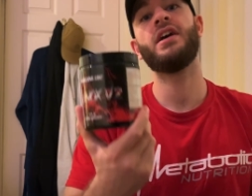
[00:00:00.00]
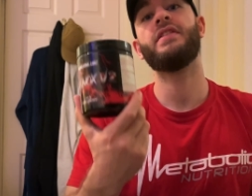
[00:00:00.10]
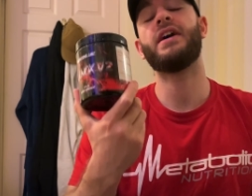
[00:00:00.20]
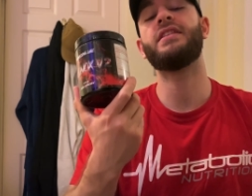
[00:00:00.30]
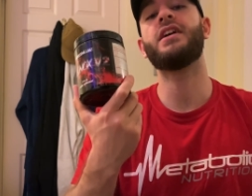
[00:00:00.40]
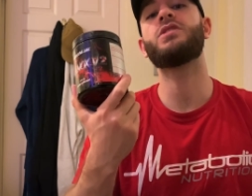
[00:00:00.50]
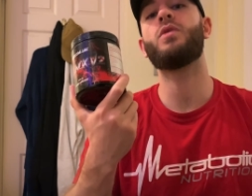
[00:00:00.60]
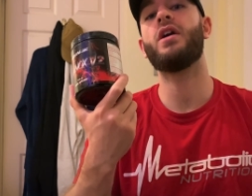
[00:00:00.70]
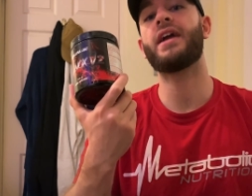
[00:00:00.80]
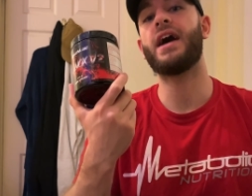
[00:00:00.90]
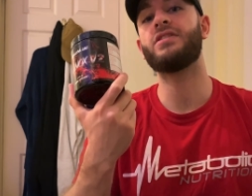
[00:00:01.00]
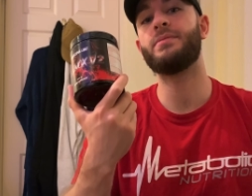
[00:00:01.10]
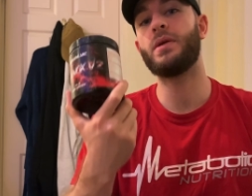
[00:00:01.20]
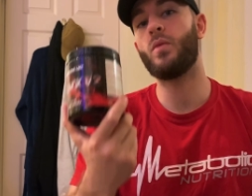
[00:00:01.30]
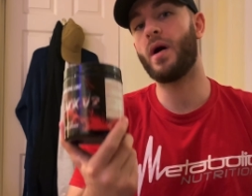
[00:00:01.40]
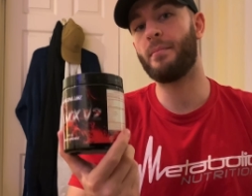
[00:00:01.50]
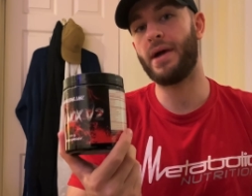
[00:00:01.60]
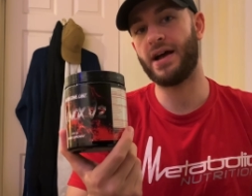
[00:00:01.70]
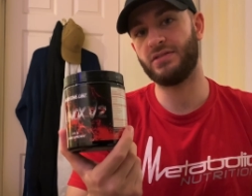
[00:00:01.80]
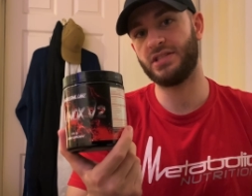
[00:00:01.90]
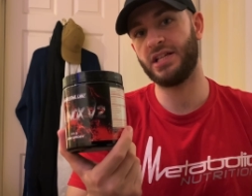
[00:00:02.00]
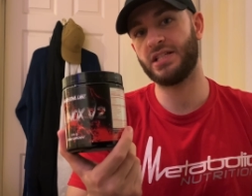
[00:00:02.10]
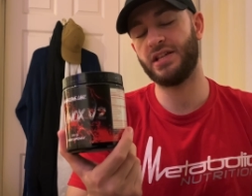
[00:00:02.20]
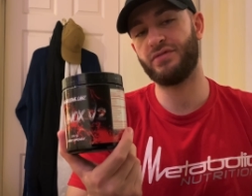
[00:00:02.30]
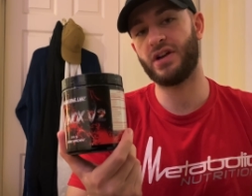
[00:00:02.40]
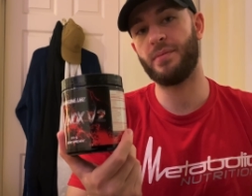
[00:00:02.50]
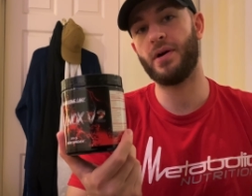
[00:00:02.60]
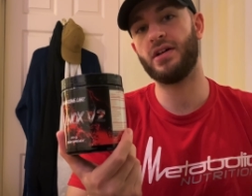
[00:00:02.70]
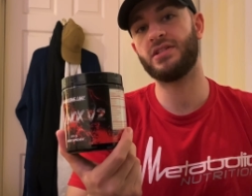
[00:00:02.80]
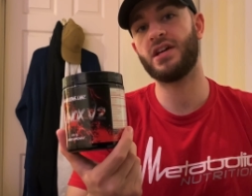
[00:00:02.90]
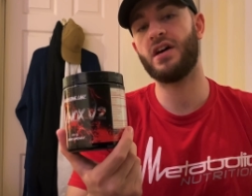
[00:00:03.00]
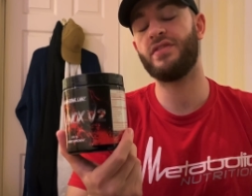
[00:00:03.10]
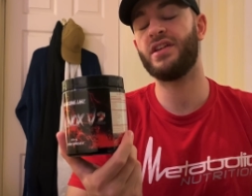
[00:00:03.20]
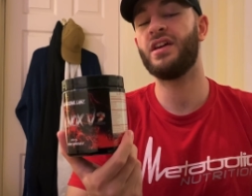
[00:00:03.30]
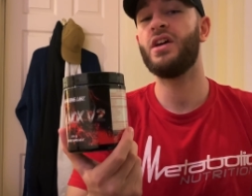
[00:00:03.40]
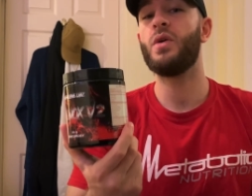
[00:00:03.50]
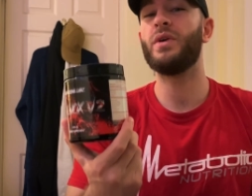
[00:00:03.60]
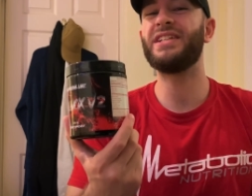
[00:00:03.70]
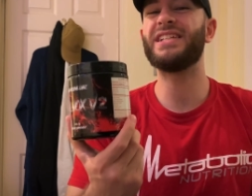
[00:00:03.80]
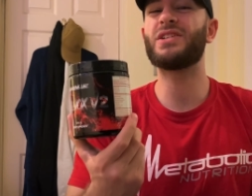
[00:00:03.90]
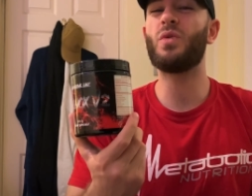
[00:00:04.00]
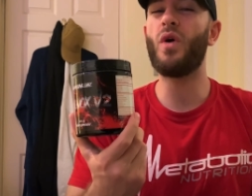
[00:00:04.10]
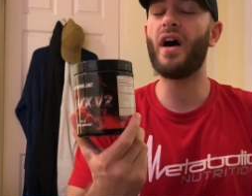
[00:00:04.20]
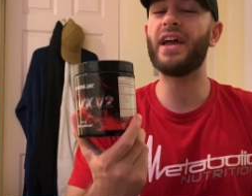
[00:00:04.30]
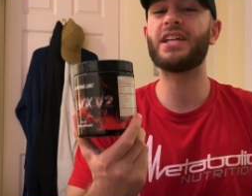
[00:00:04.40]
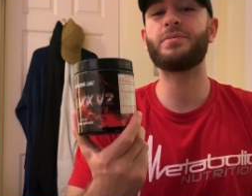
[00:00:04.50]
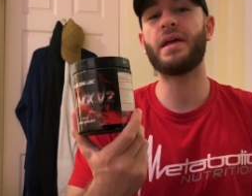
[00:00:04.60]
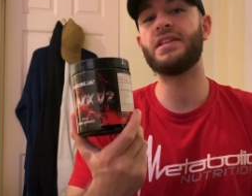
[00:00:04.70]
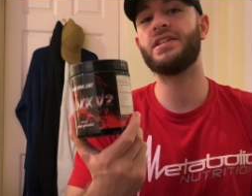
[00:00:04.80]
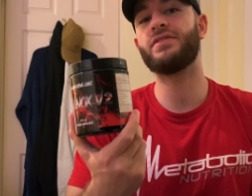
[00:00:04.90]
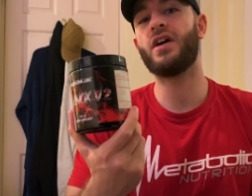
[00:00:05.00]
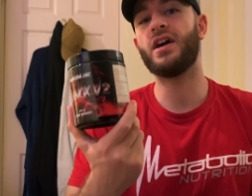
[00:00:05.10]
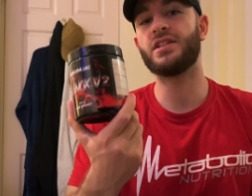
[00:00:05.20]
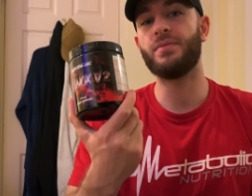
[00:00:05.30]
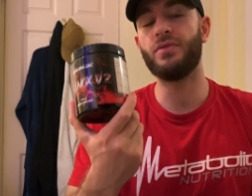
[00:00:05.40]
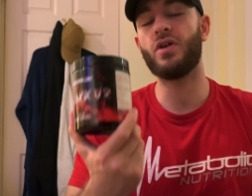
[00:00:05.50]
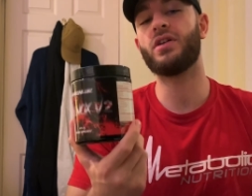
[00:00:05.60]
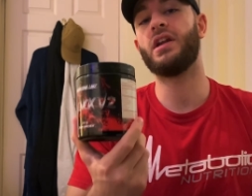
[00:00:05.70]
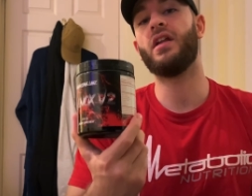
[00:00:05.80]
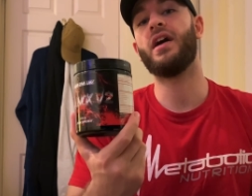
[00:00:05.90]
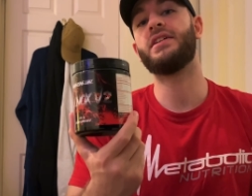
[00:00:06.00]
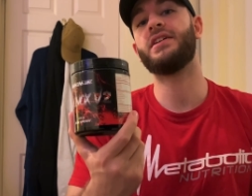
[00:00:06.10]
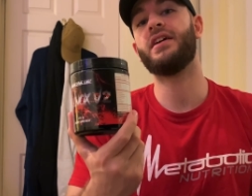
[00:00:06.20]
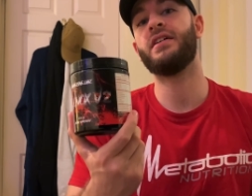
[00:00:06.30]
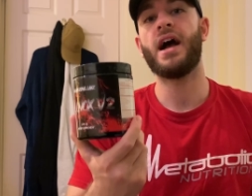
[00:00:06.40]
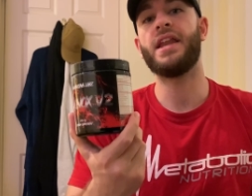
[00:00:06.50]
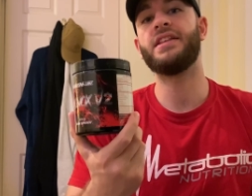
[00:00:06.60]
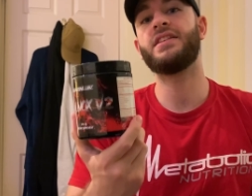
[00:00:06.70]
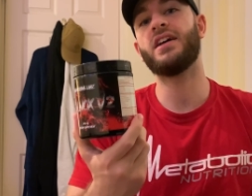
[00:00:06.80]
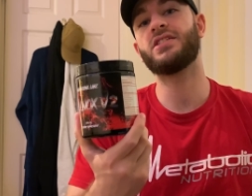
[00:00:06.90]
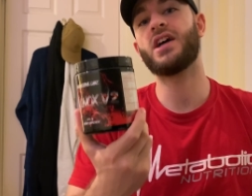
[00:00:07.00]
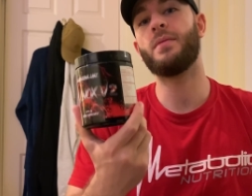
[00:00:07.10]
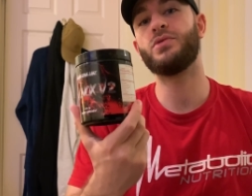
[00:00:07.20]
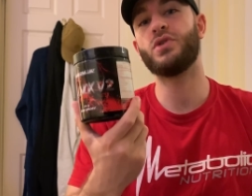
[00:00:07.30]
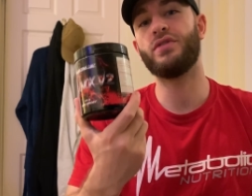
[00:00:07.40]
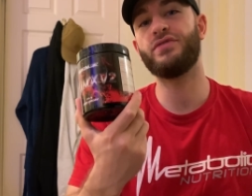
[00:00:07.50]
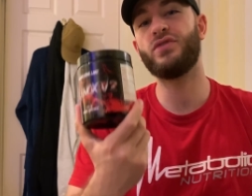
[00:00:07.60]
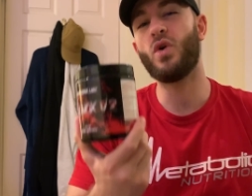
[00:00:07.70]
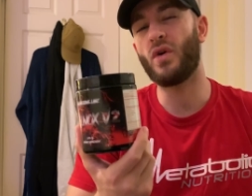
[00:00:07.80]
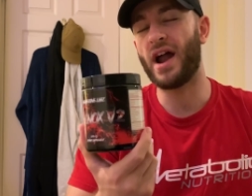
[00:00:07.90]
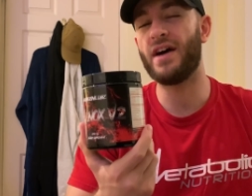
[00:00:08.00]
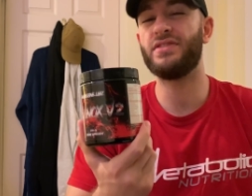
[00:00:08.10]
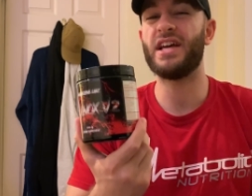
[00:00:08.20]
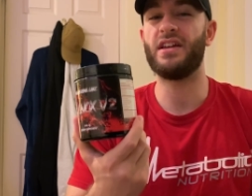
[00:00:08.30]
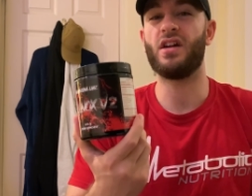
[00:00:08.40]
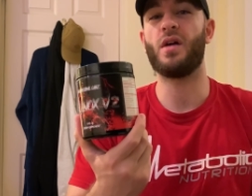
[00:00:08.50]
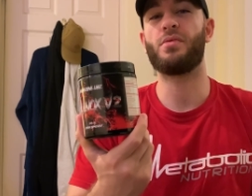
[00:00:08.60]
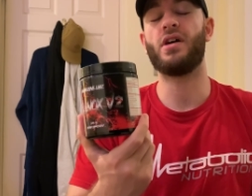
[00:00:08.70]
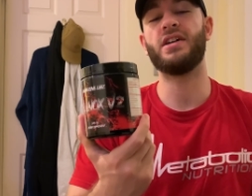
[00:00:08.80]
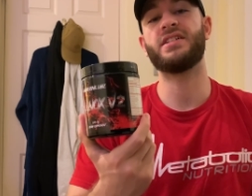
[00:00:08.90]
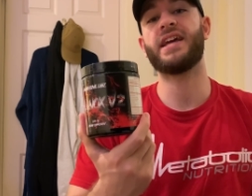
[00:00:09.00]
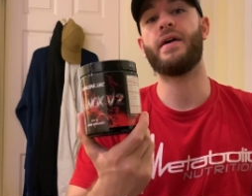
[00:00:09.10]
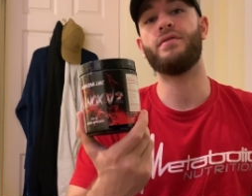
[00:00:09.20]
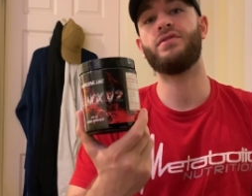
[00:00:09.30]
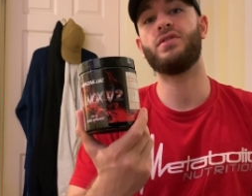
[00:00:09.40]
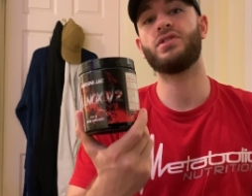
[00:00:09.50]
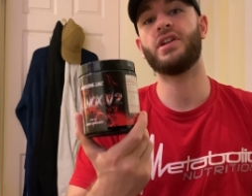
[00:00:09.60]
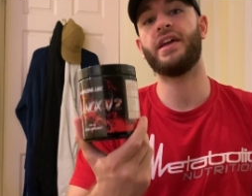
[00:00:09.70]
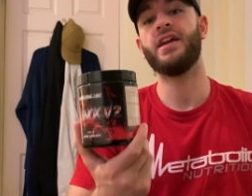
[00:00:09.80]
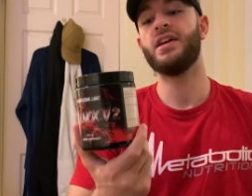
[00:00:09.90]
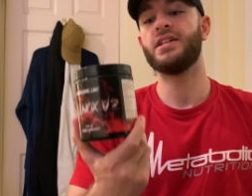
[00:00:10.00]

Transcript: That does work out to be £1.63 per serving, which is quite expensive, guys, I'm not going to lie to you. And it does come to a 4 out of 10 on our price scale, unfortunately.